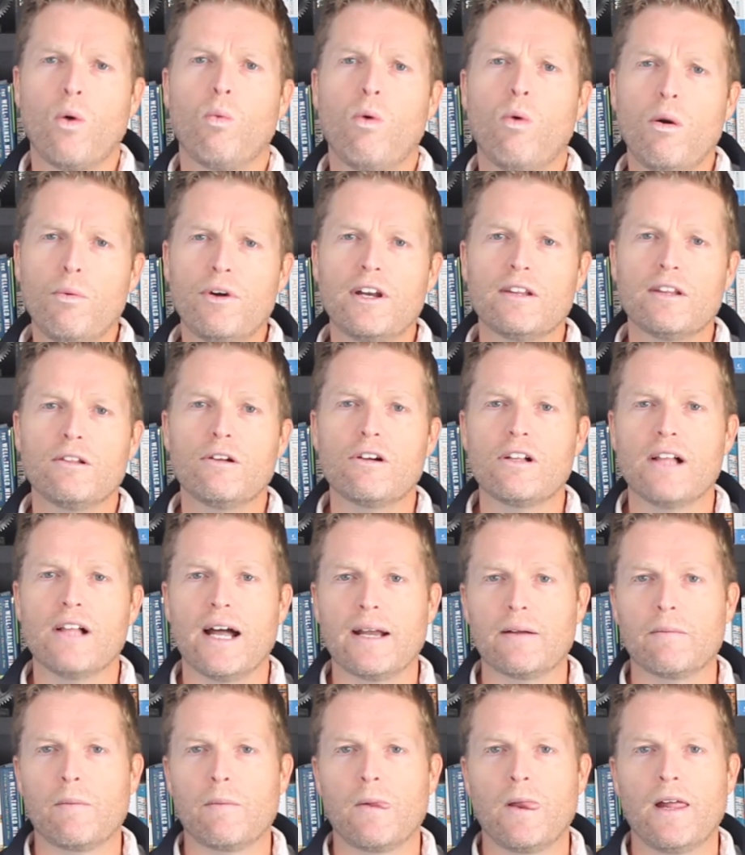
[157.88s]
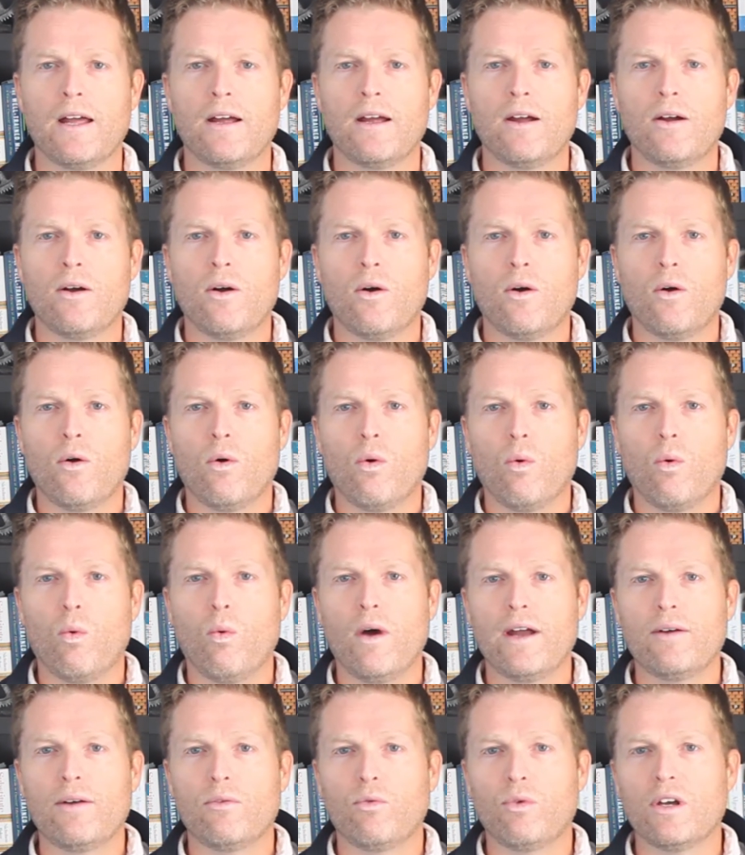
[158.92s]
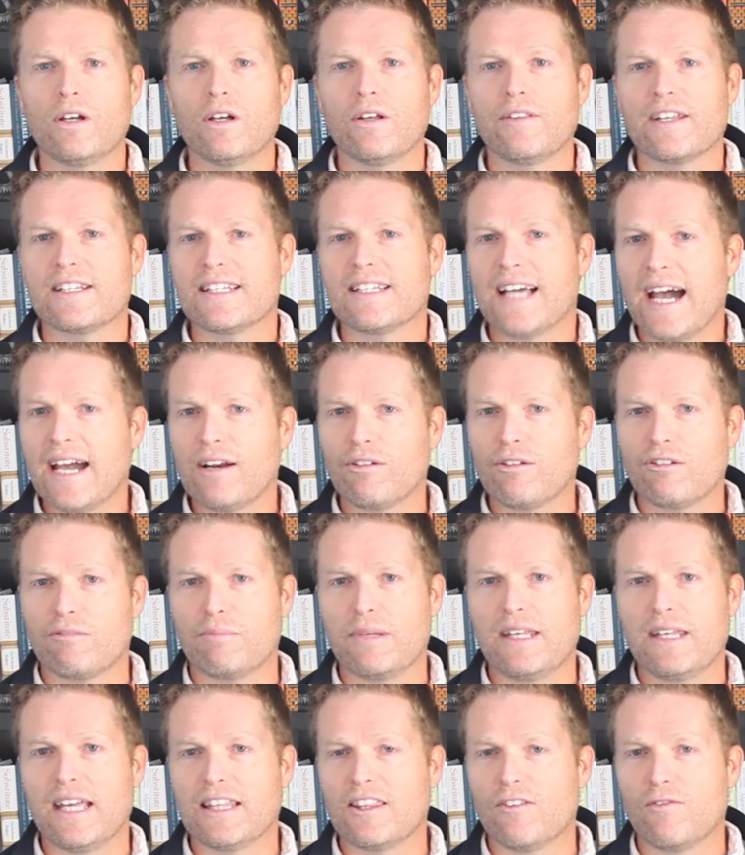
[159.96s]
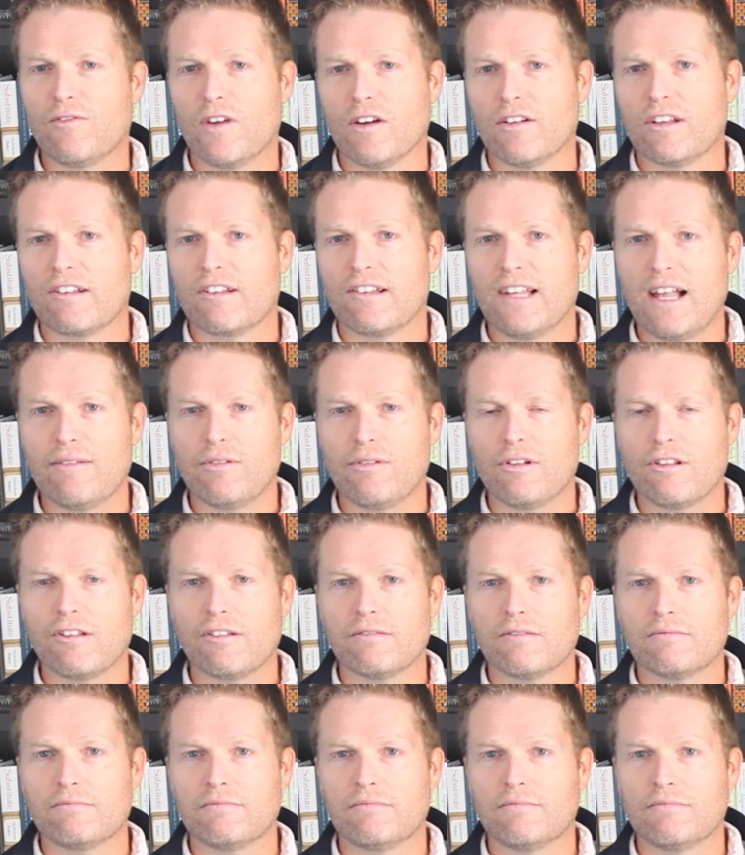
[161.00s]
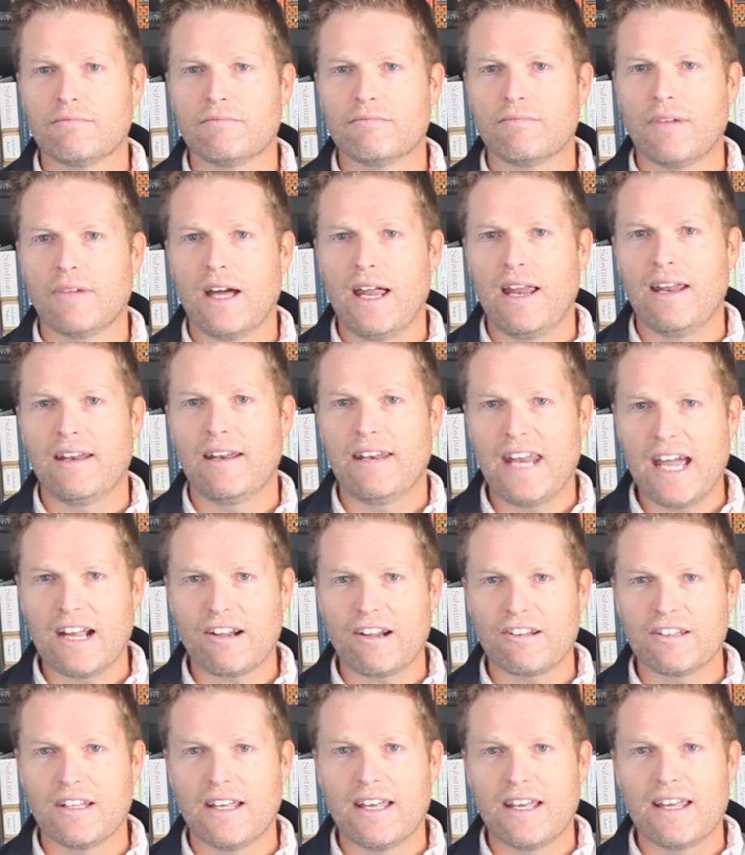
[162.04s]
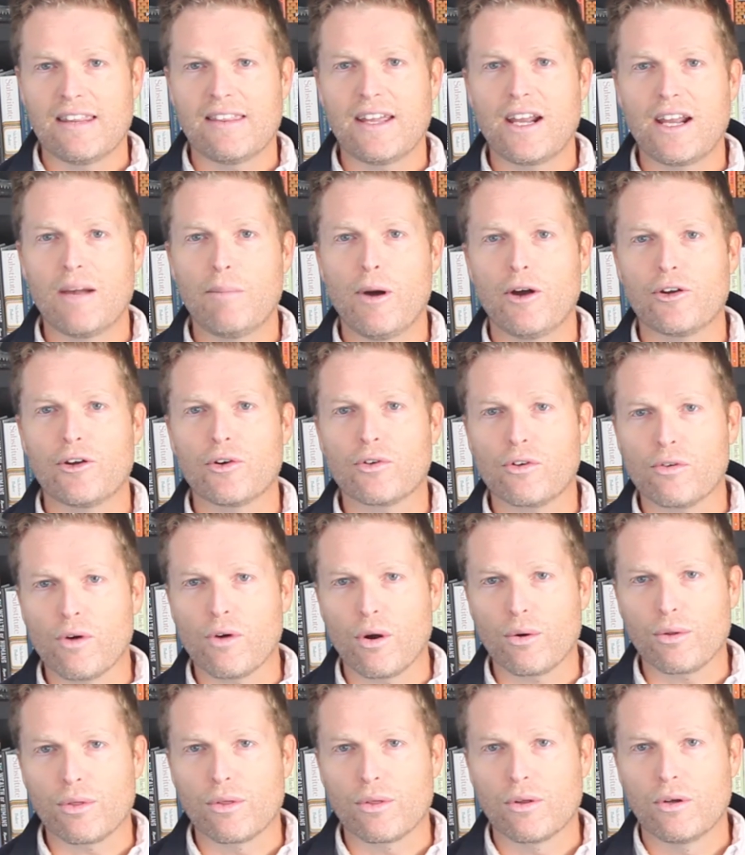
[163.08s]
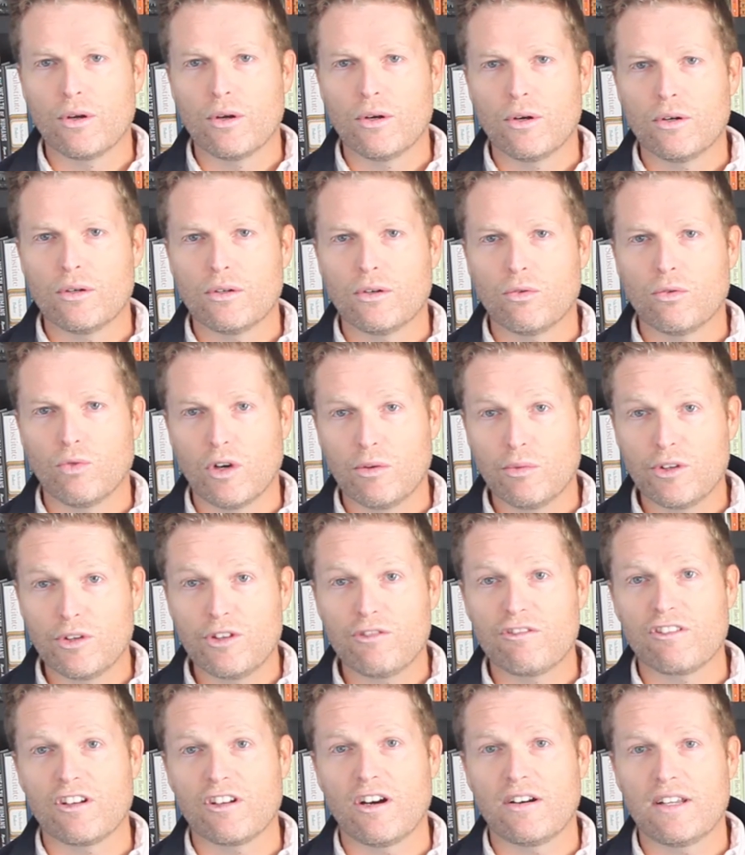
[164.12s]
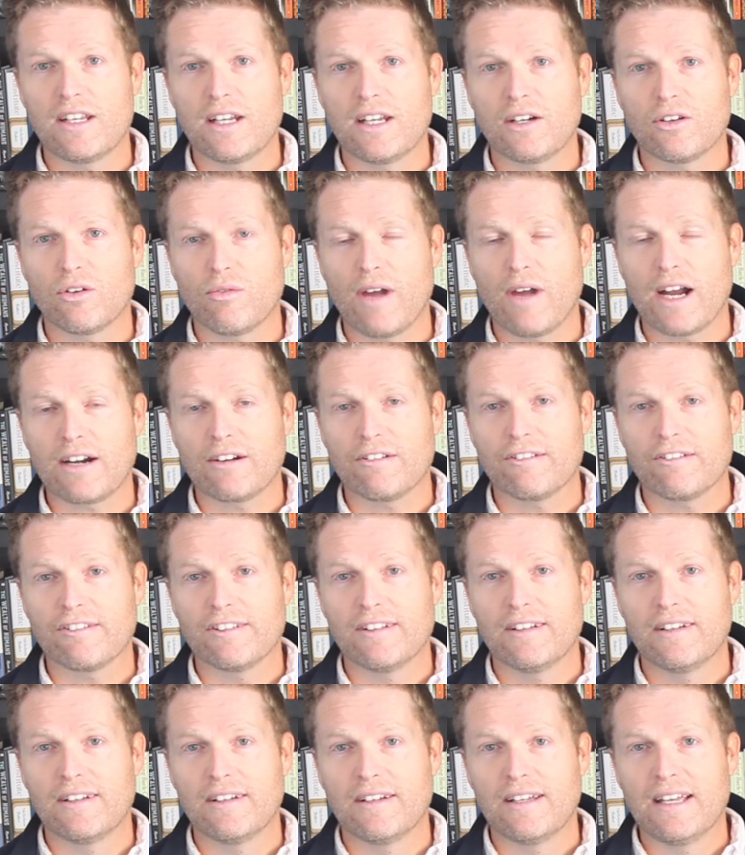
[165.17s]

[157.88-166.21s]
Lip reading: What would it look like? What will the titles be at the various levels? Next, think about your growth. When will you start needing directors?